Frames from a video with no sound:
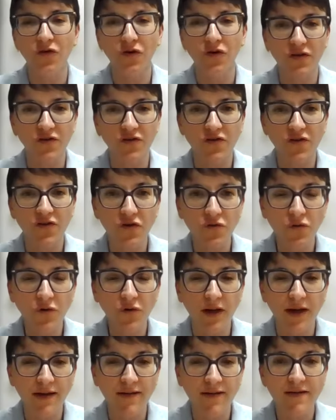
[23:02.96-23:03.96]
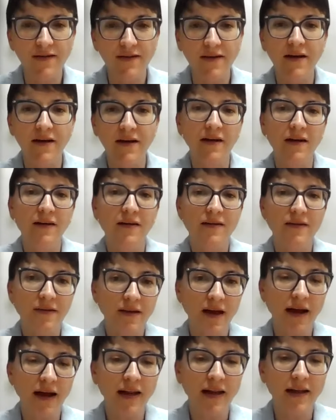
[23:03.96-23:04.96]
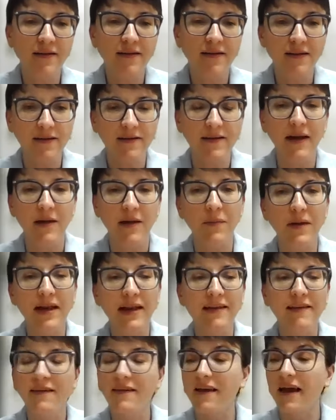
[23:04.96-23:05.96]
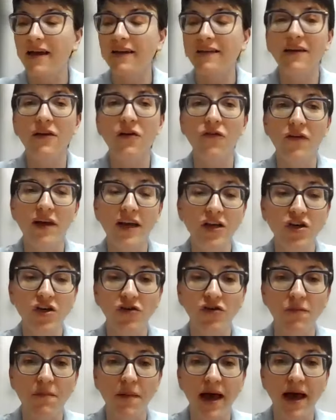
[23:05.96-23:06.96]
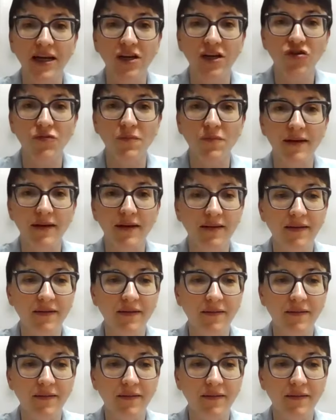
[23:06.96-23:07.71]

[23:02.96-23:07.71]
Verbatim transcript: for the students studying sustainability and innovation management?